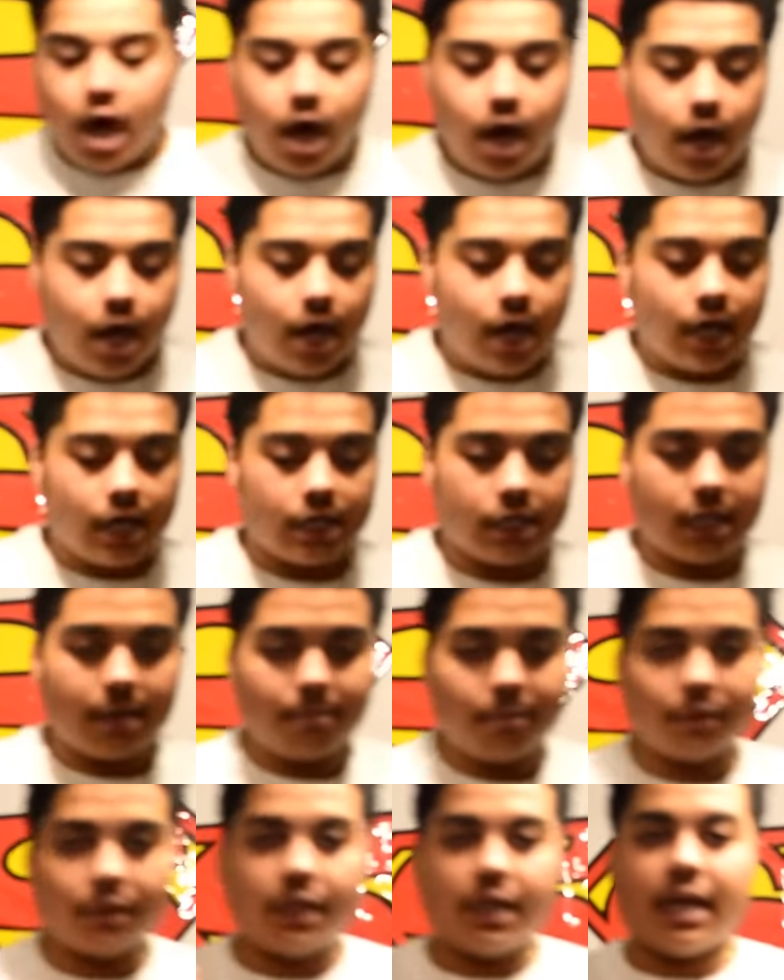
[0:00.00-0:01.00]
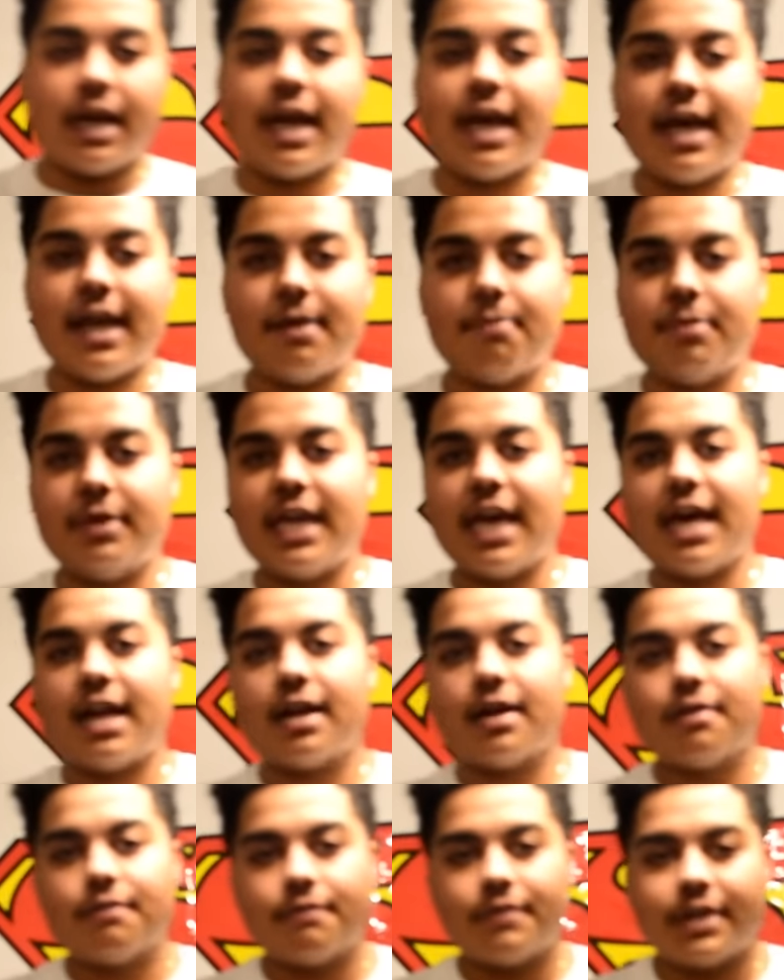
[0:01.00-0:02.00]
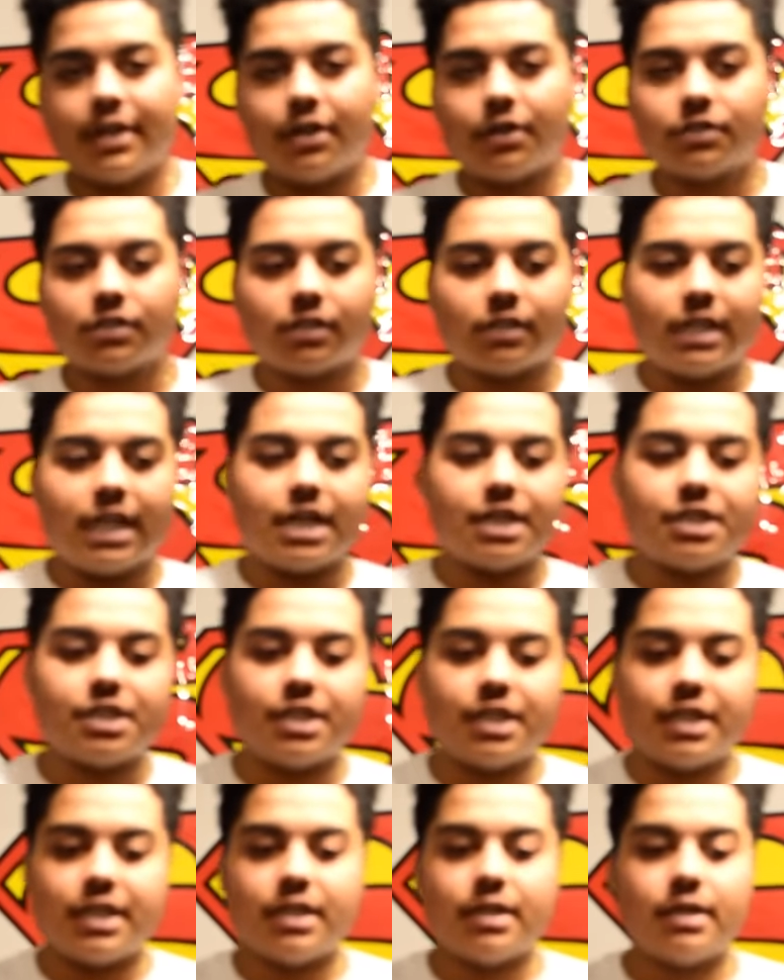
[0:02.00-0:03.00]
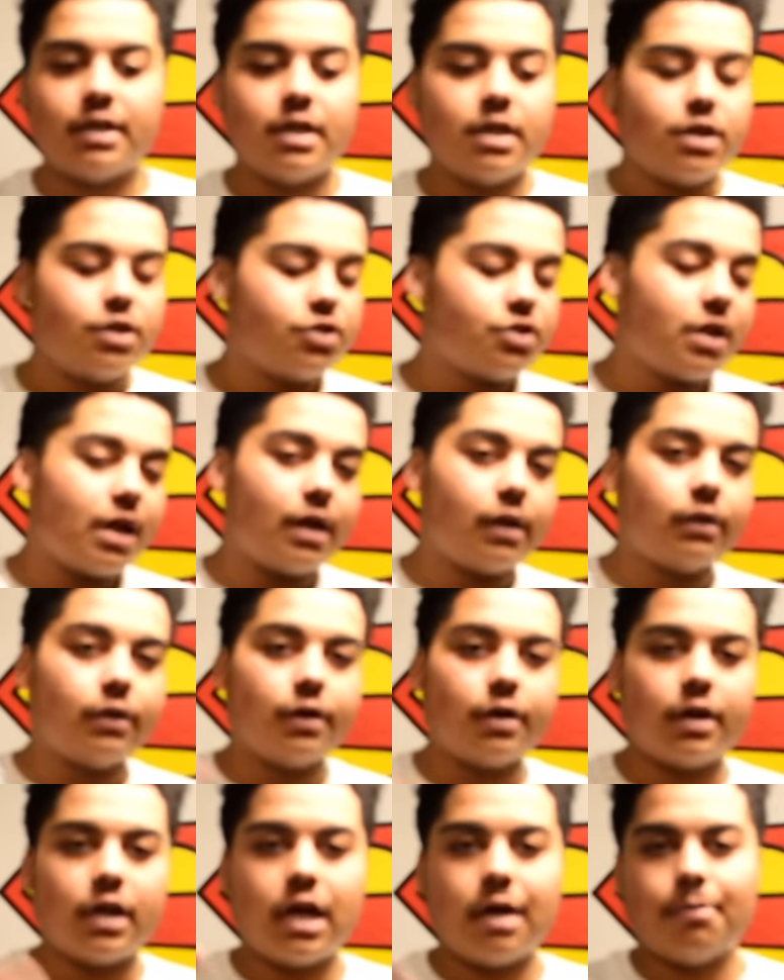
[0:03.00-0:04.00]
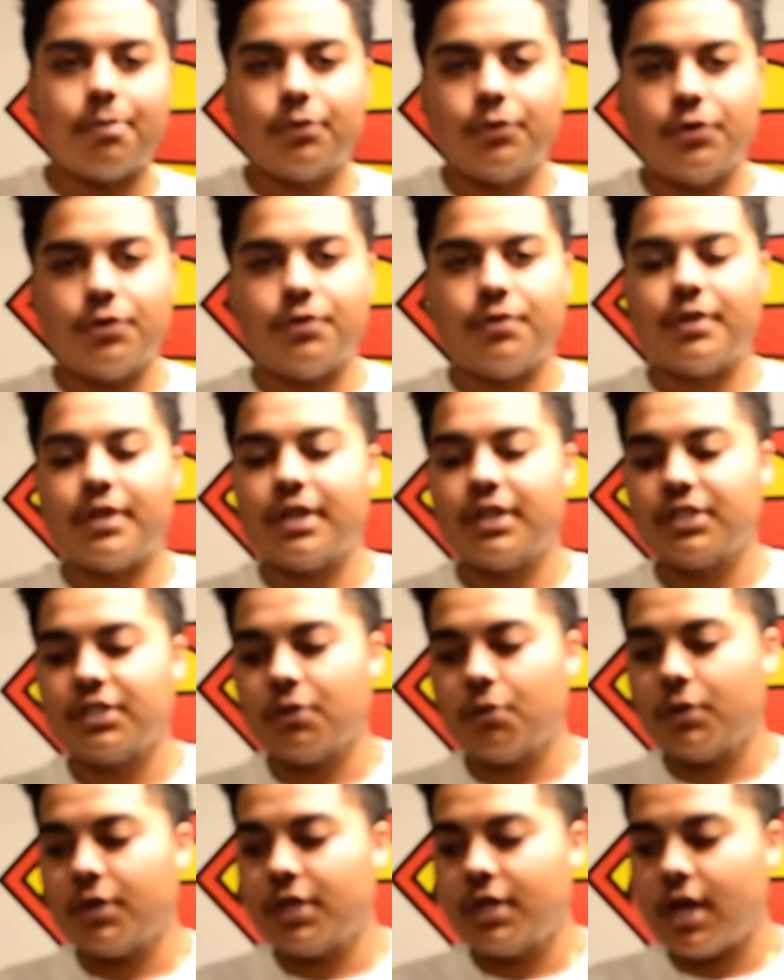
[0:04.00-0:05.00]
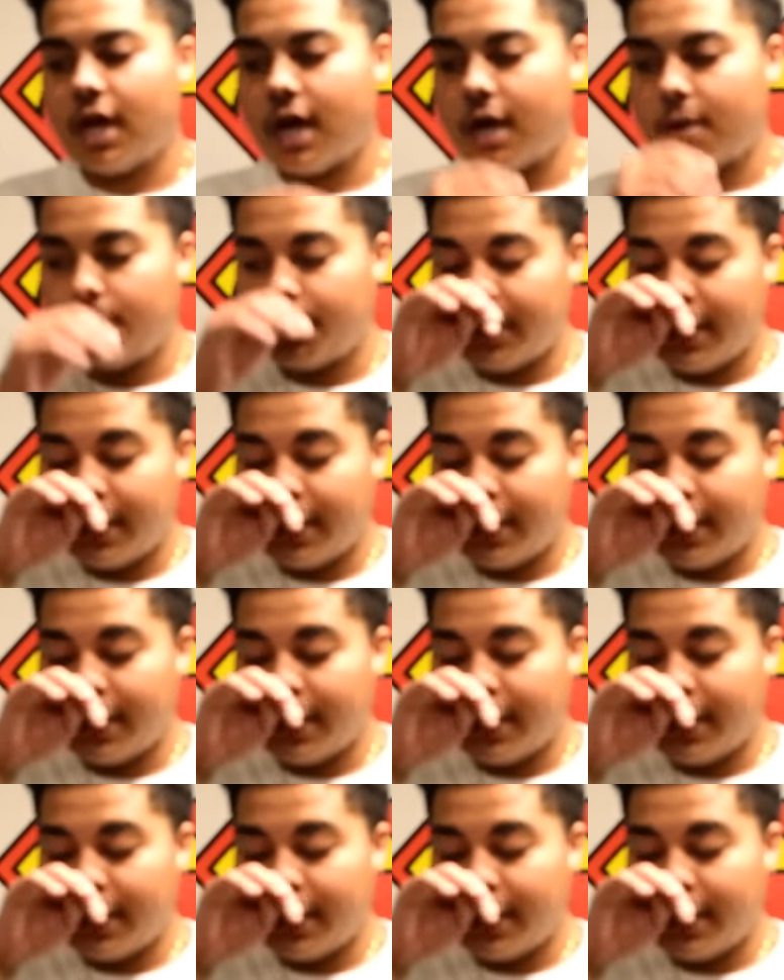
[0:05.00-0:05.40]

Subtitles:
I'm gonna be editing videos on that shit, trying to learn a couple new things and whatnot.